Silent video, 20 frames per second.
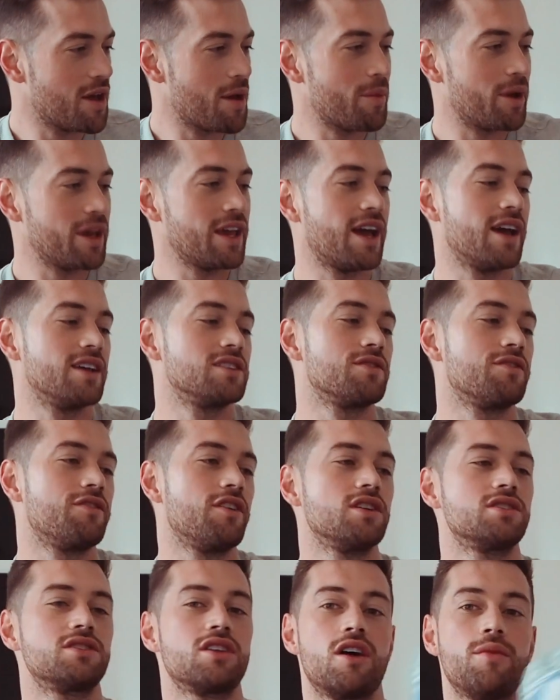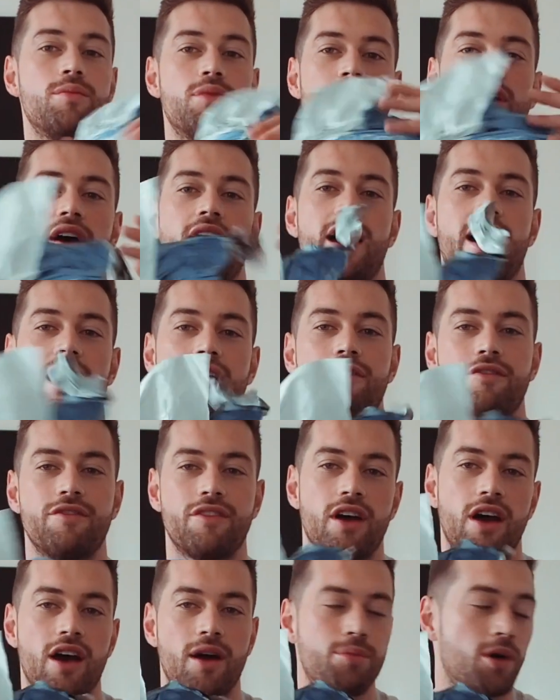But yeah, so first up, I
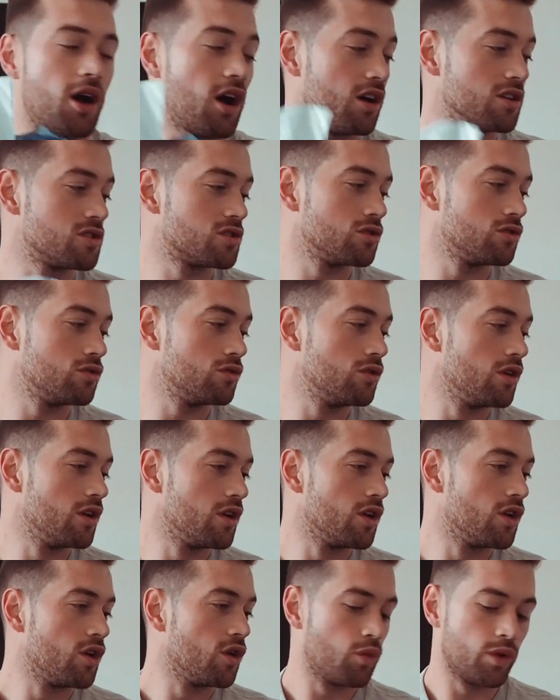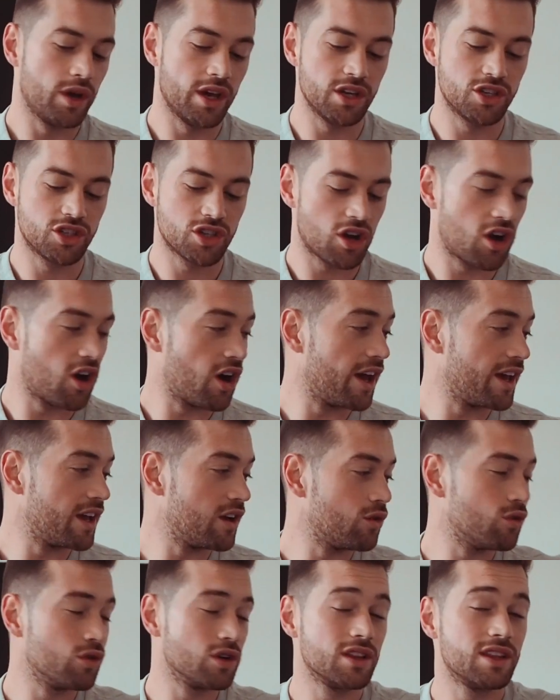have a parcel, which I
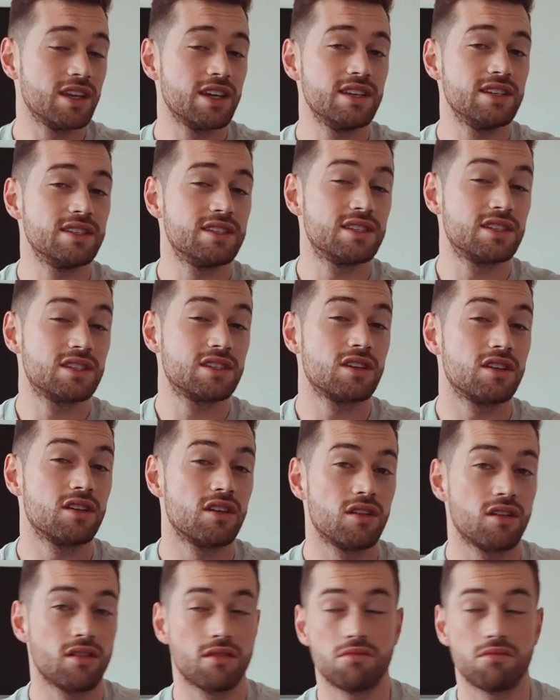ordered these